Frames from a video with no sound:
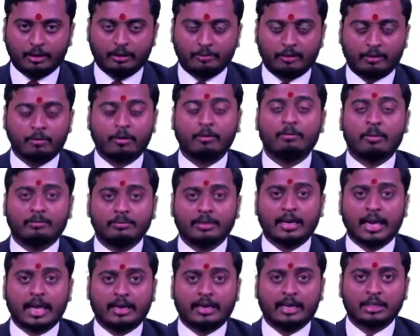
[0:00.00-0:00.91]
of the
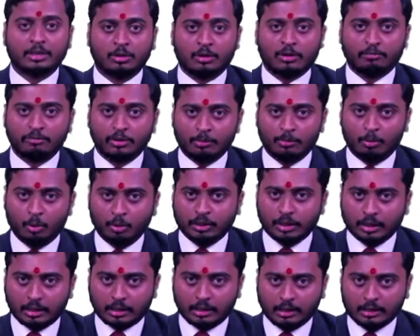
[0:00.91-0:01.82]
direction of the
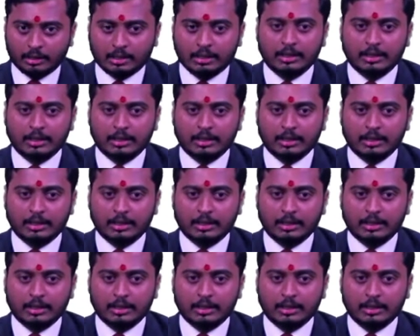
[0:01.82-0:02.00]
motor,